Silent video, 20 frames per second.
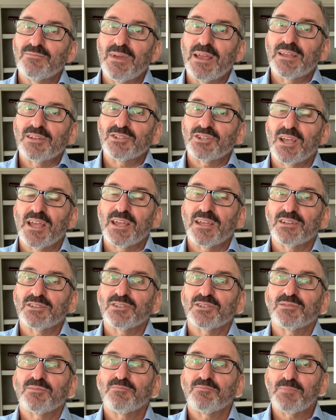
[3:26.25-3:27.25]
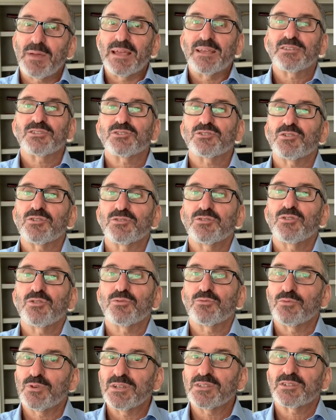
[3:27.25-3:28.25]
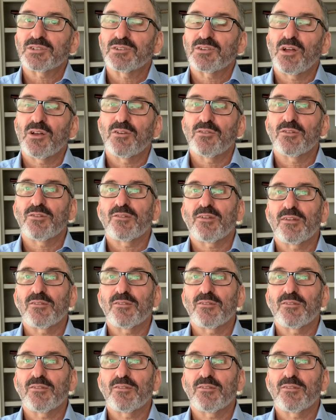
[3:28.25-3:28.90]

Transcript: may change based on your risk tolerance.